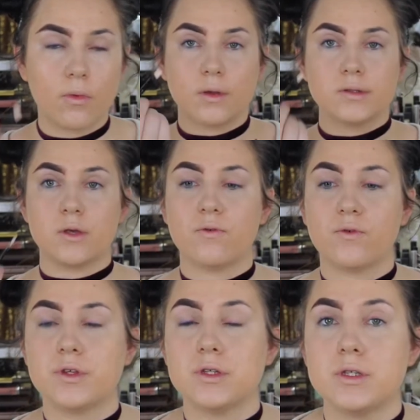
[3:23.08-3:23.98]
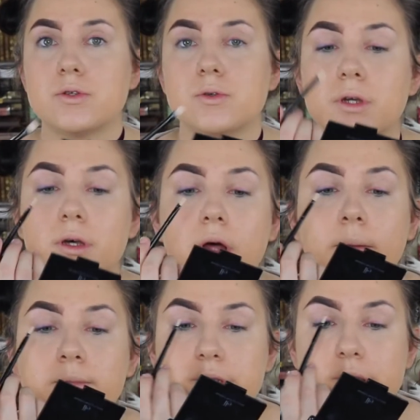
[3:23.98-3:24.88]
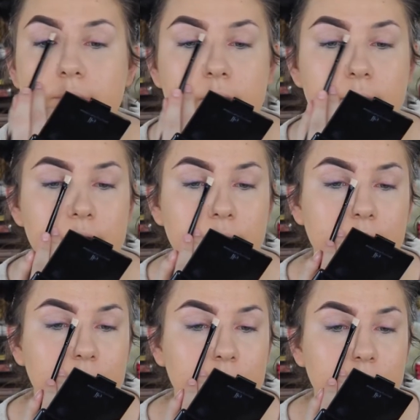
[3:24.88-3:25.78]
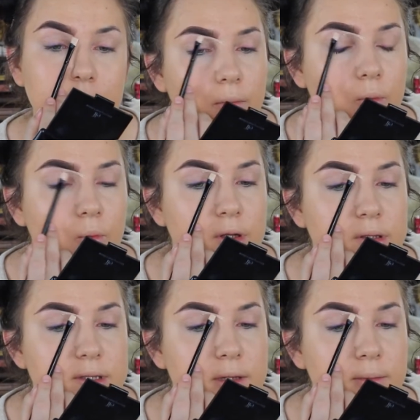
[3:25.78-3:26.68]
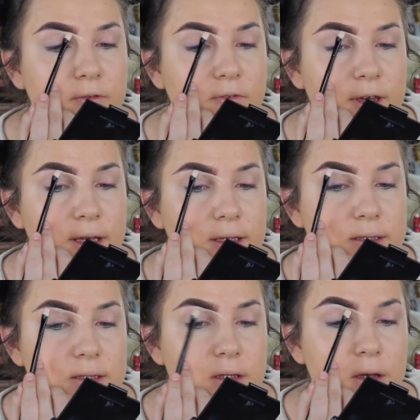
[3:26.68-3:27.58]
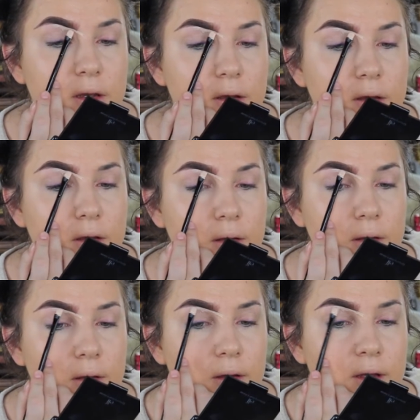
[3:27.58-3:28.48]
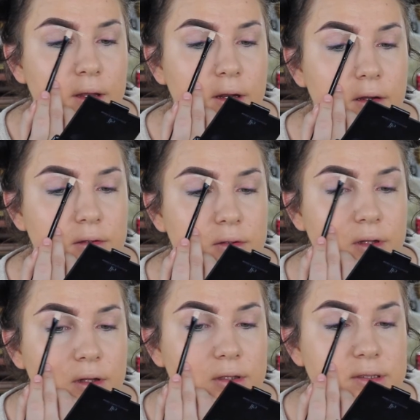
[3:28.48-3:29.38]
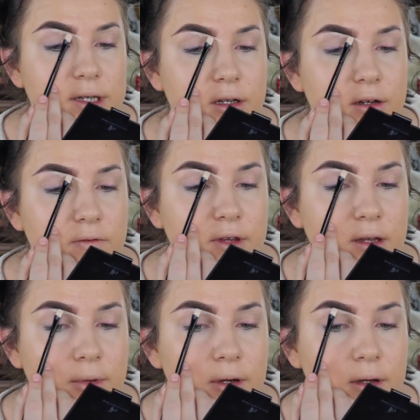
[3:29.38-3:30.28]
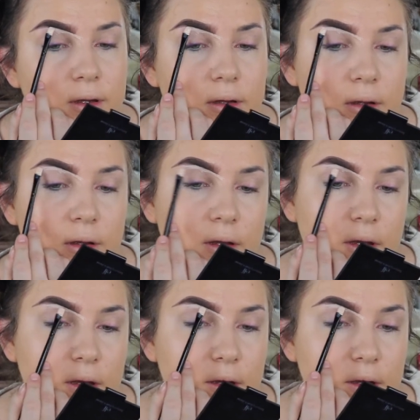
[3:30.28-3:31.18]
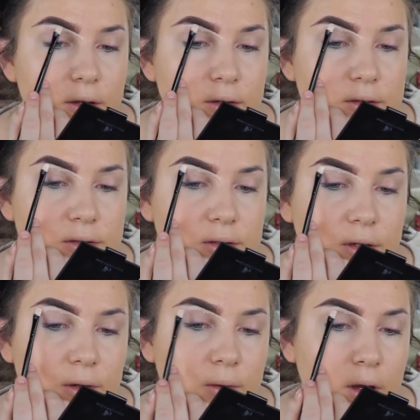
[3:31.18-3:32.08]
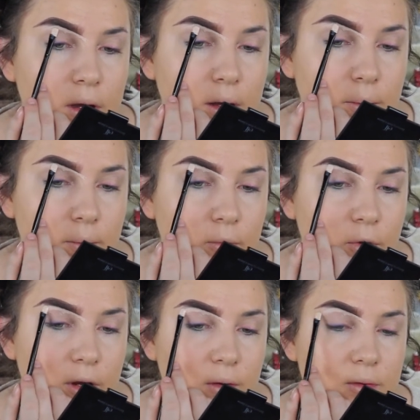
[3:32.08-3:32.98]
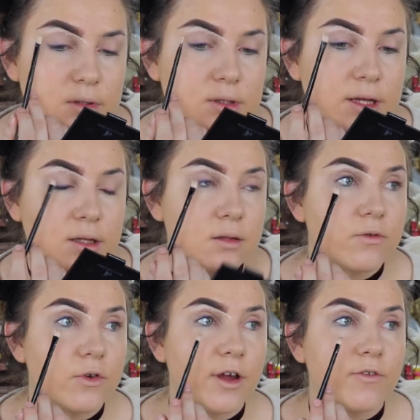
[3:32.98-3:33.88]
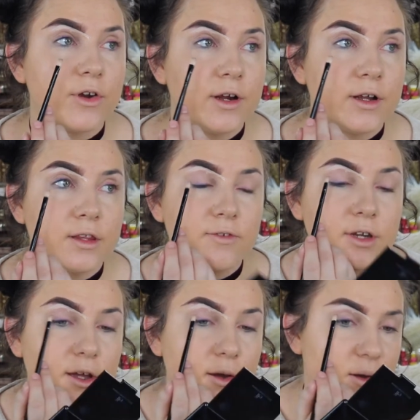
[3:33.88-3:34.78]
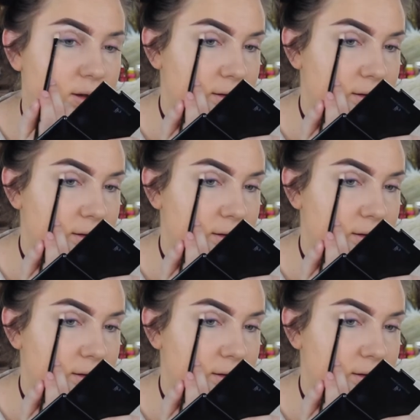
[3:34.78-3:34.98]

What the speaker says: So for this tutorial, I'm just going to be doing one side of my face, and then I'll do the other side off camera, just so we don't take forever in the video.